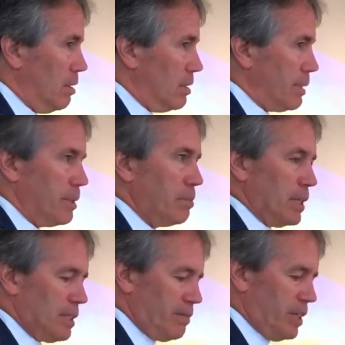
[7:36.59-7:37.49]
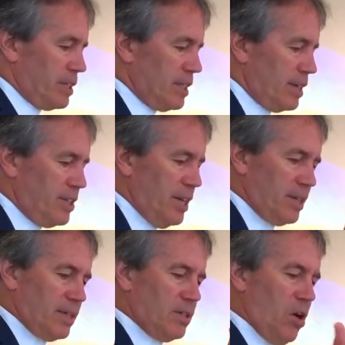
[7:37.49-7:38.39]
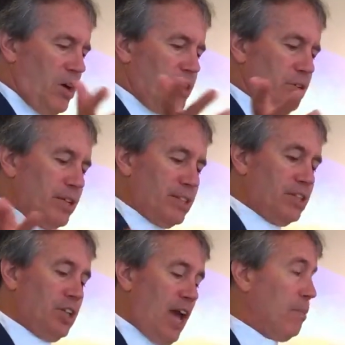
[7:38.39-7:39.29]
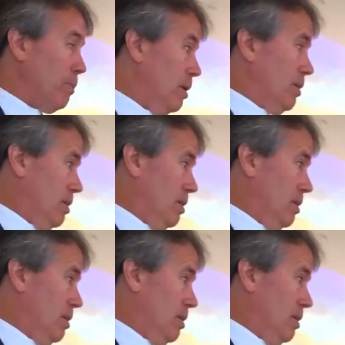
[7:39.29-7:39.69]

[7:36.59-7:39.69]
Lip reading: Someone must have just said, "Jesus, sorry dude, it's a shame.